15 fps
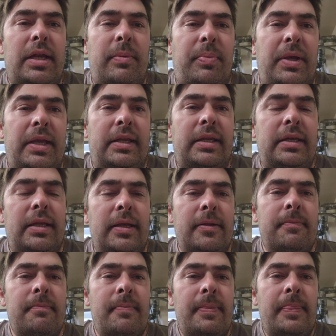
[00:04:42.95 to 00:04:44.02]
it painted.
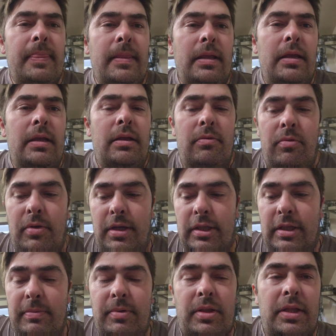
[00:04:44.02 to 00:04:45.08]
We'll get
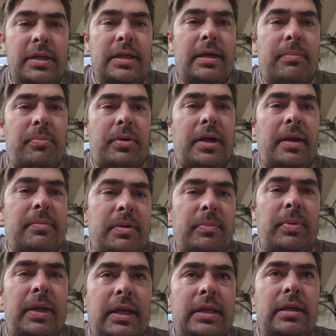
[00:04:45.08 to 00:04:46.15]
them cleaned up, primed and
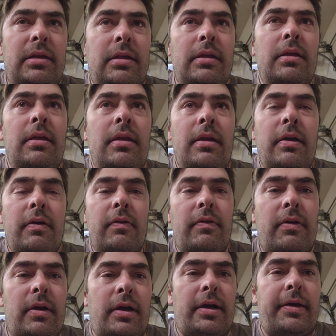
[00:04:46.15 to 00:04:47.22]
painted
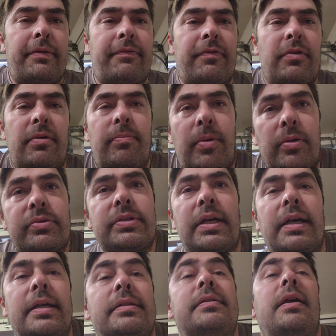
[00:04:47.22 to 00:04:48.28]
for both
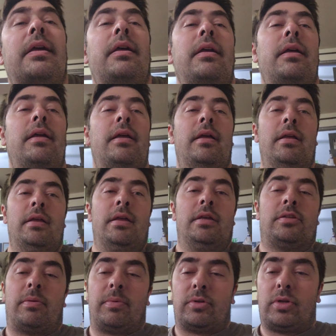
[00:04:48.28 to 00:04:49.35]
sides.
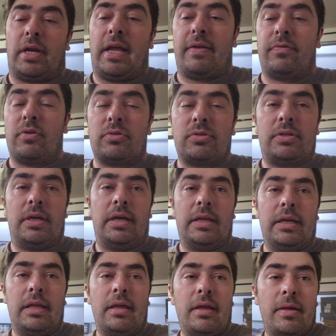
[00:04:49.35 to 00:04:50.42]
So I'm going to try to have those
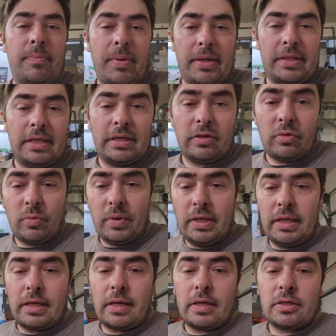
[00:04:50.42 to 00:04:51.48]
done by the end of the
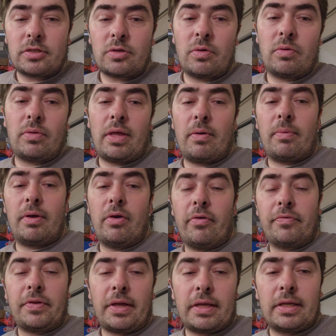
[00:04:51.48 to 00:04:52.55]
week. So that way,
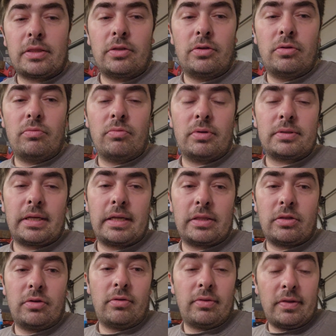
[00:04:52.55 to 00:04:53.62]
hopefully once I get
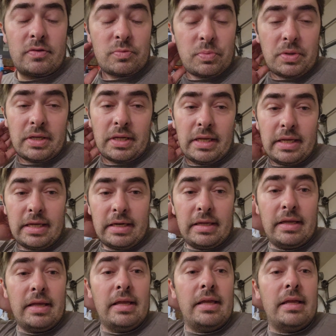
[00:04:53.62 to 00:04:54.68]
the new leaf spring in,
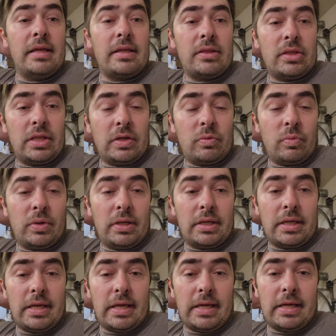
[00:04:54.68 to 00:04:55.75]
then we
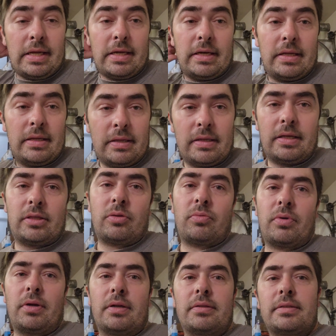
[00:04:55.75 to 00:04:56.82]
can get the
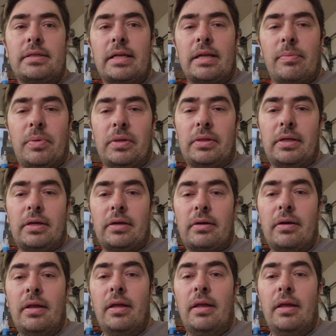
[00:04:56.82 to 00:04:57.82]
rear end set up in there